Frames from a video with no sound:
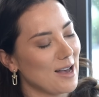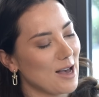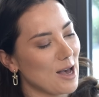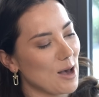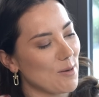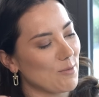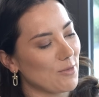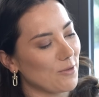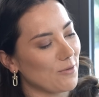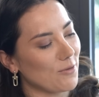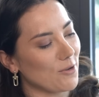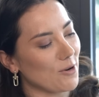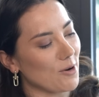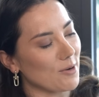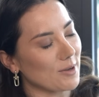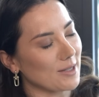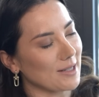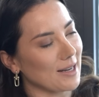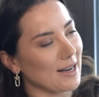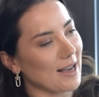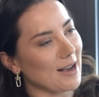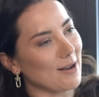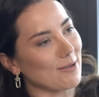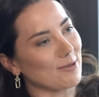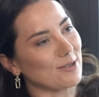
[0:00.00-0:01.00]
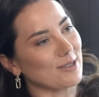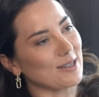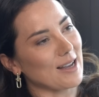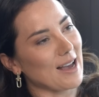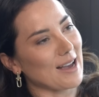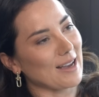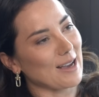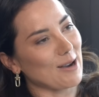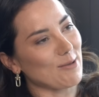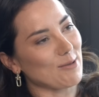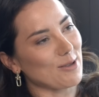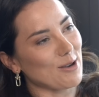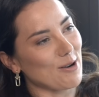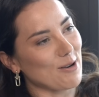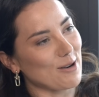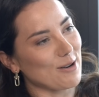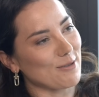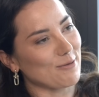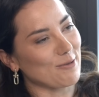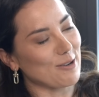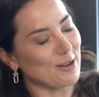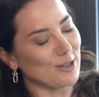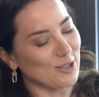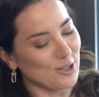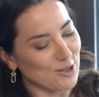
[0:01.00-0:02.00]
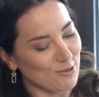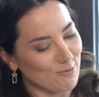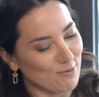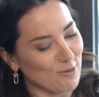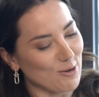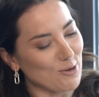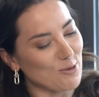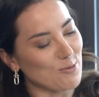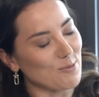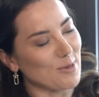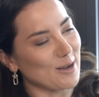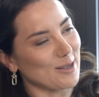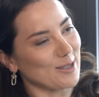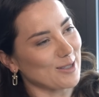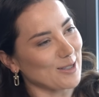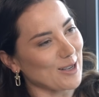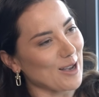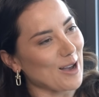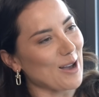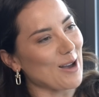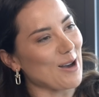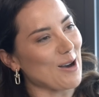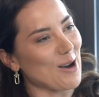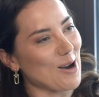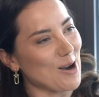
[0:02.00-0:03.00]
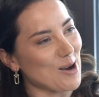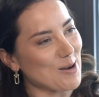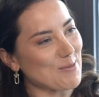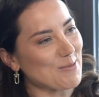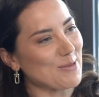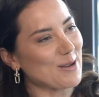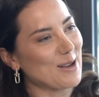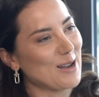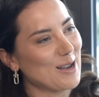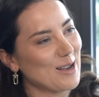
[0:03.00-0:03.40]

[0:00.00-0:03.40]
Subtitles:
And before I was allowed to hang out with her and her friends, she'd roll my skirt up,